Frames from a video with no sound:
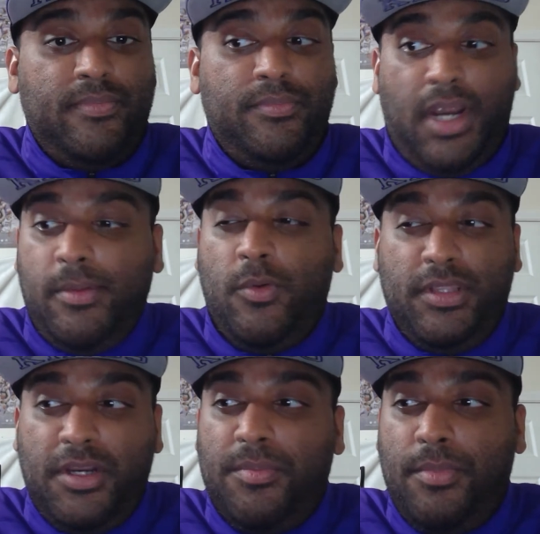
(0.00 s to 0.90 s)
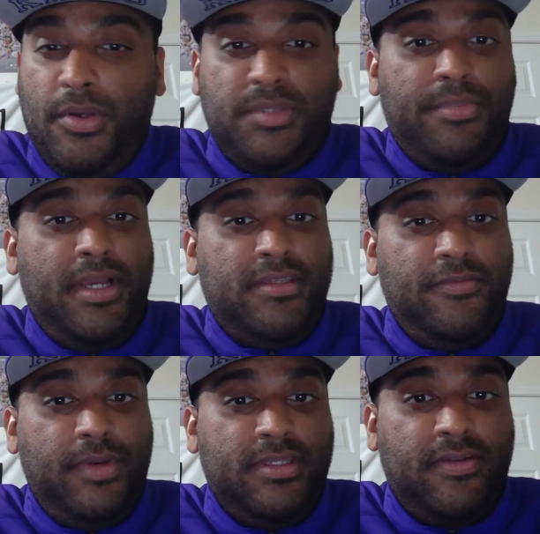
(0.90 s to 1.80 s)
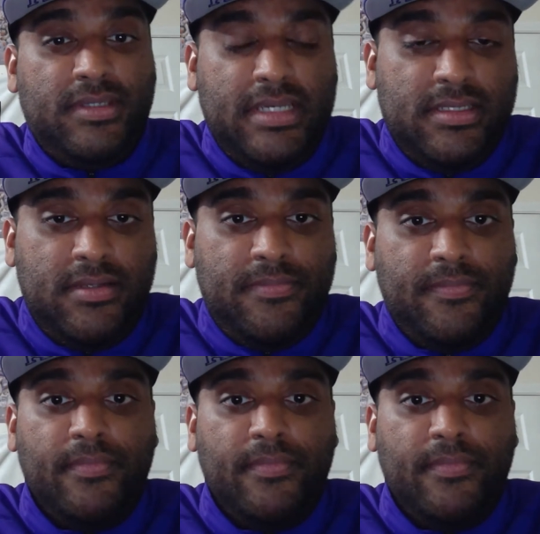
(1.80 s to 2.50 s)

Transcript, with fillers: Probably one of their most impressive wins of the season